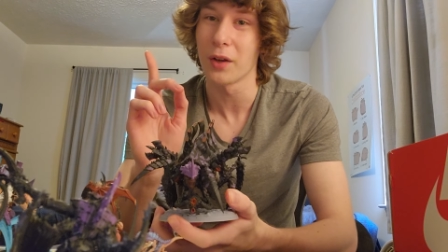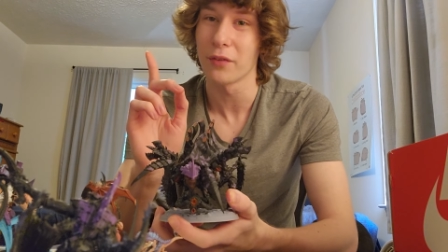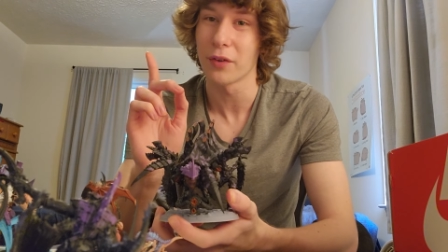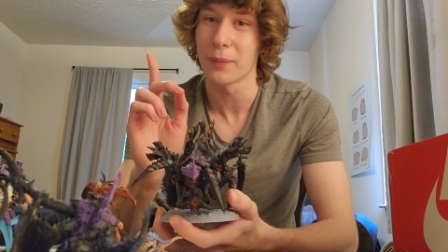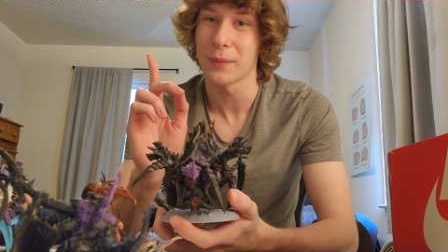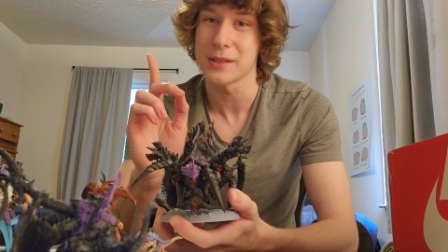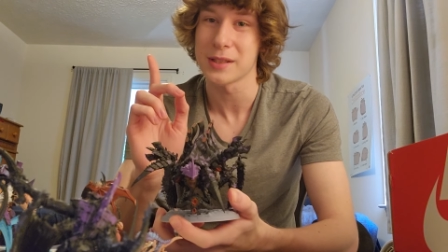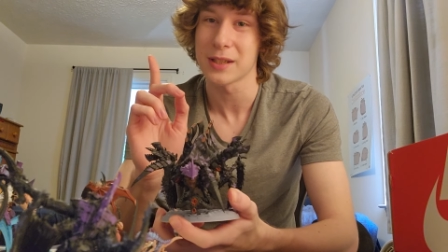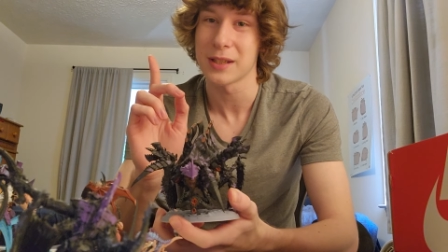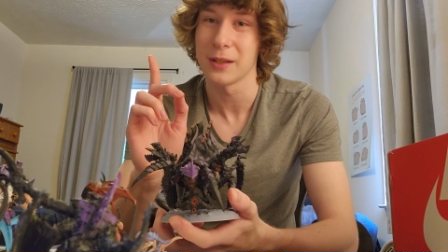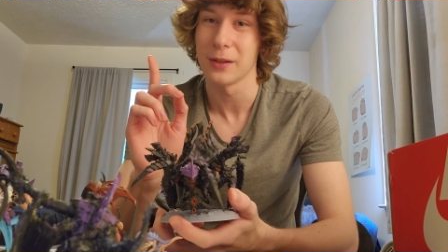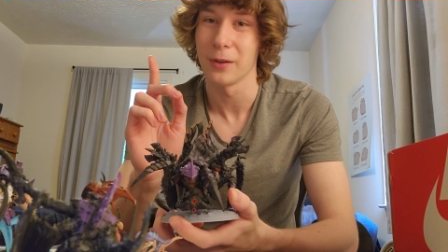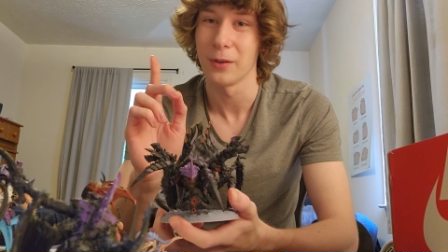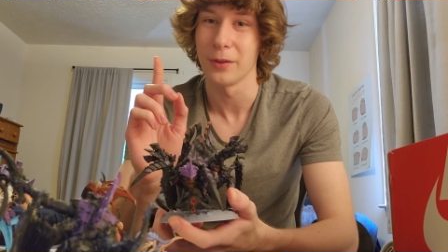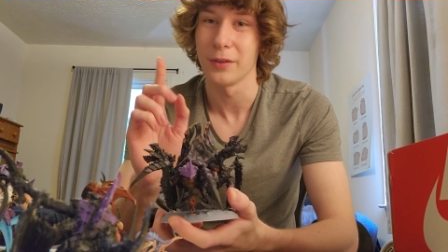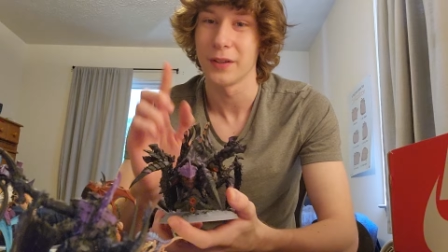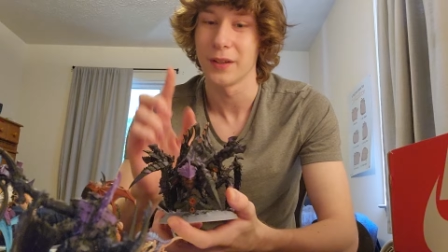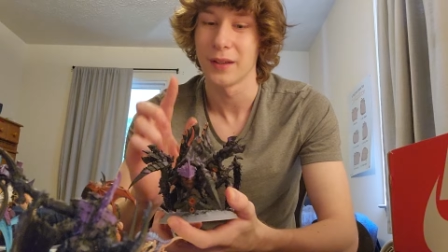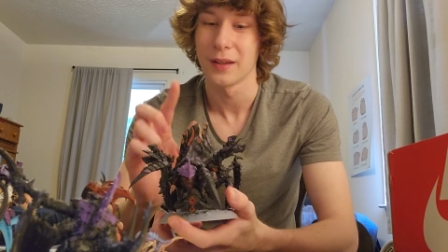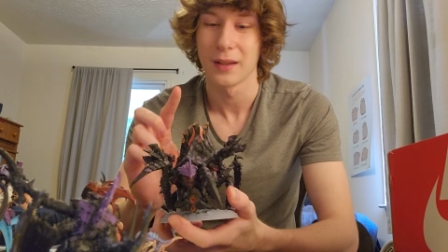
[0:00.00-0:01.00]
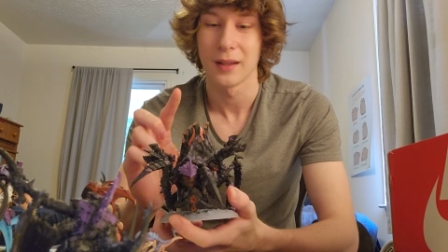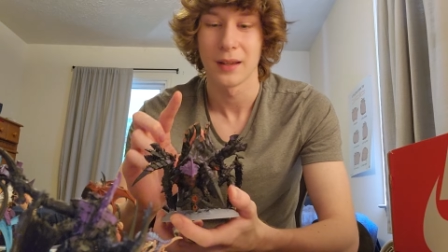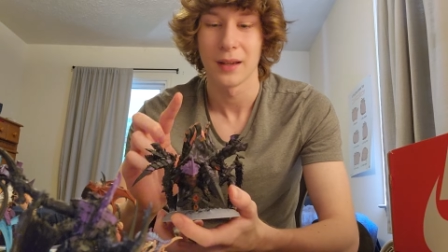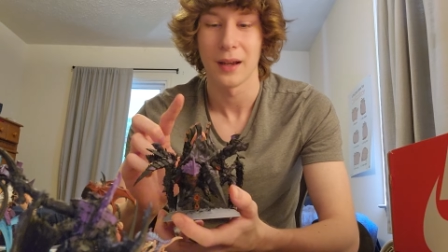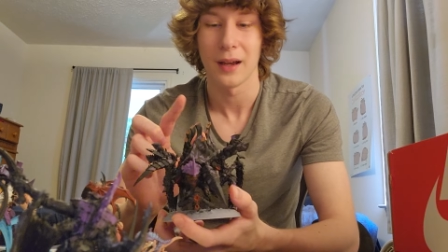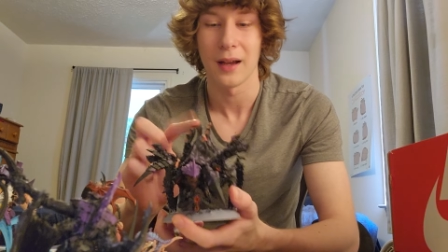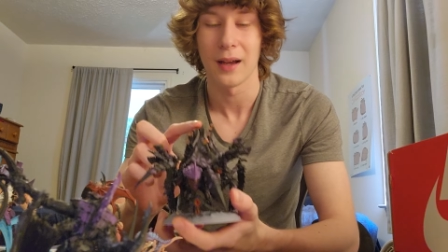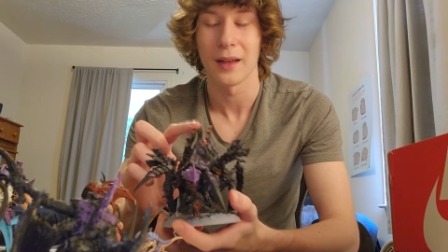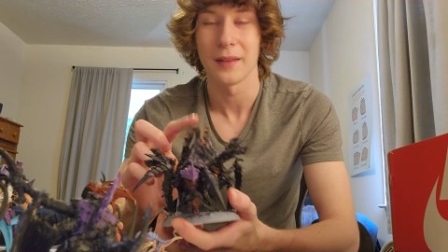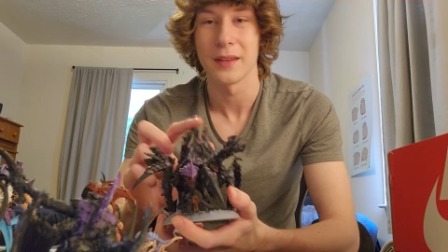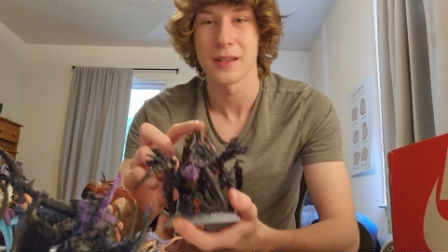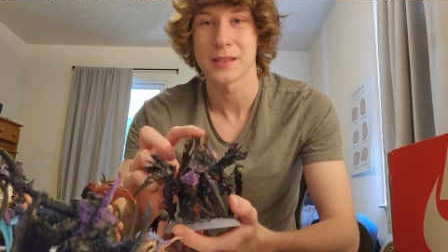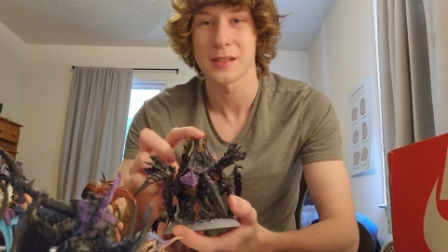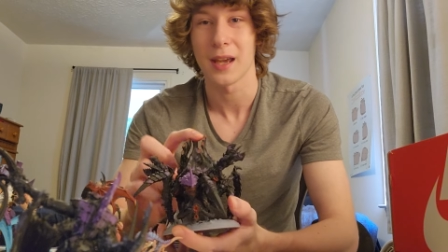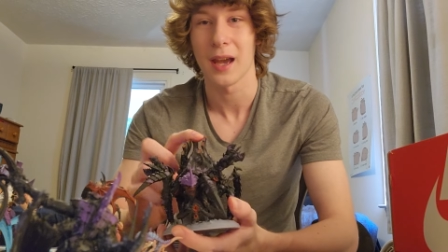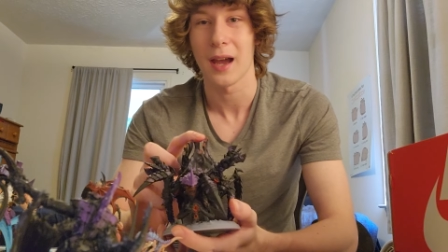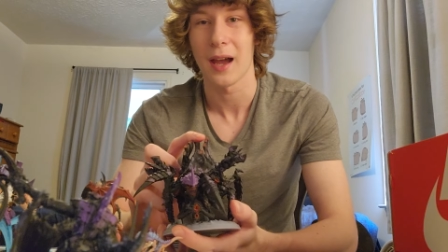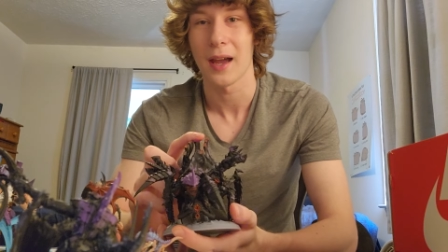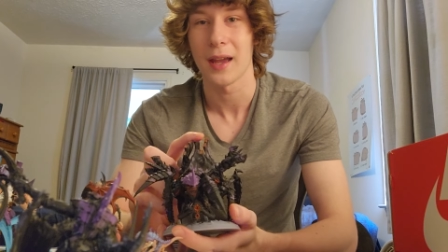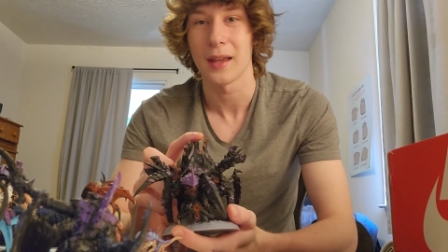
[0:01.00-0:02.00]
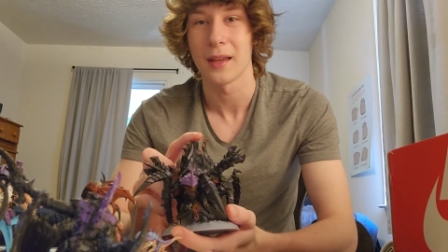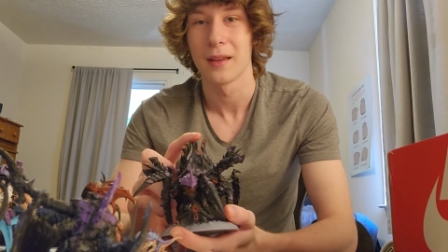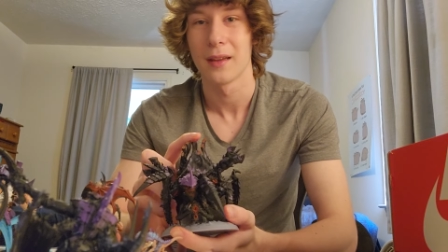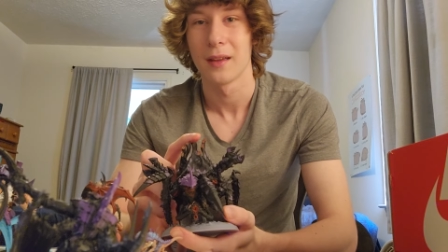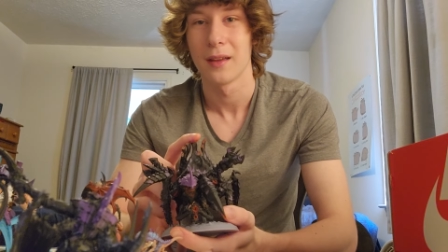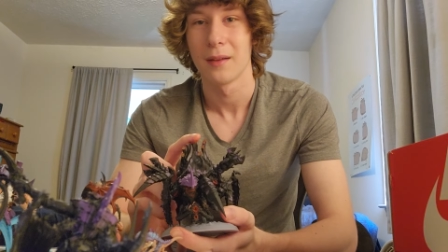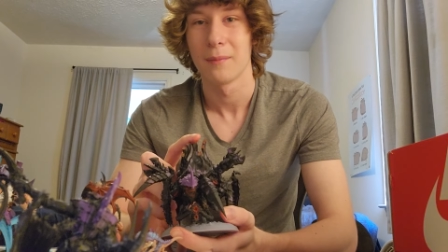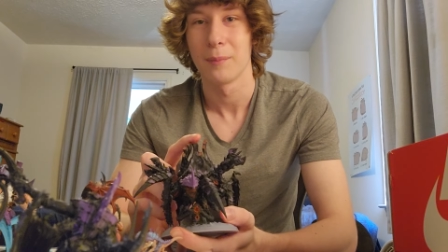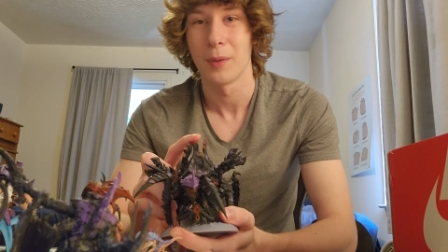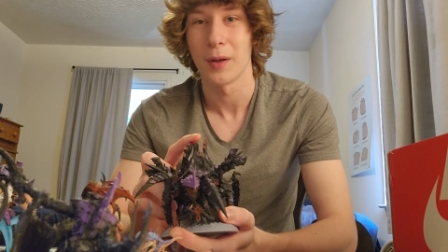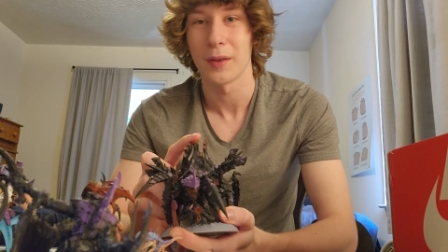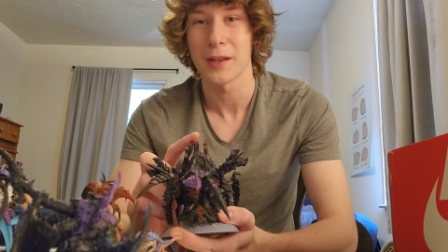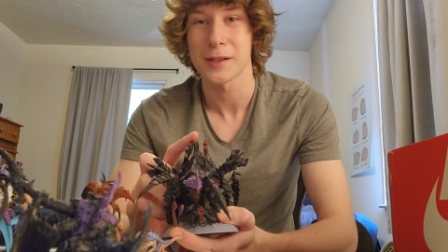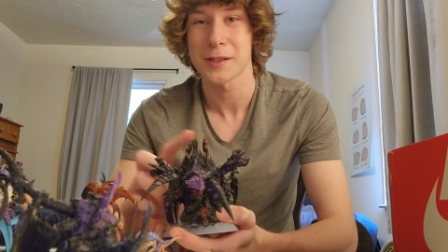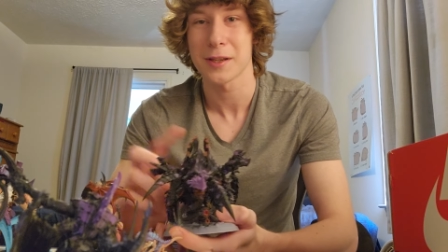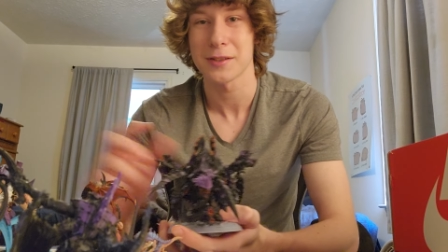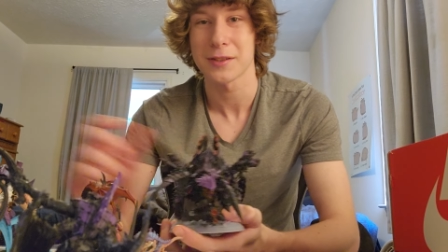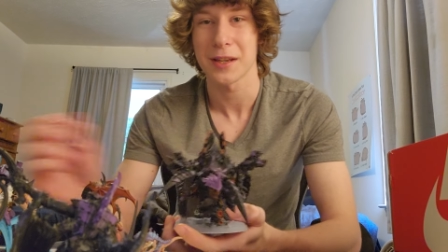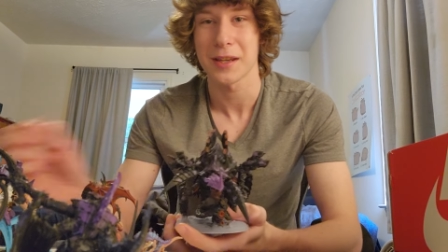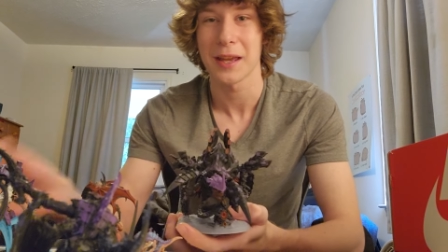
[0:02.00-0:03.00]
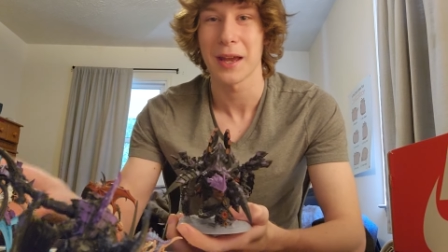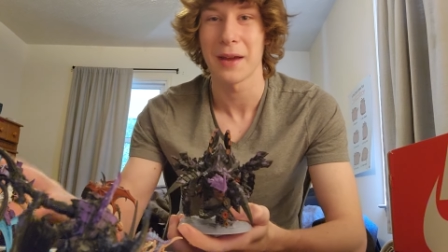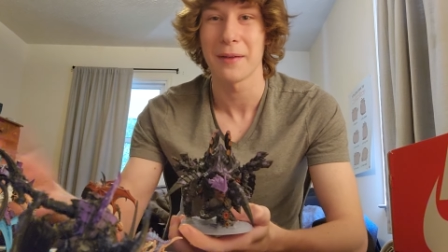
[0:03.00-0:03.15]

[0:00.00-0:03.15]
of them has killed this guy, but that's because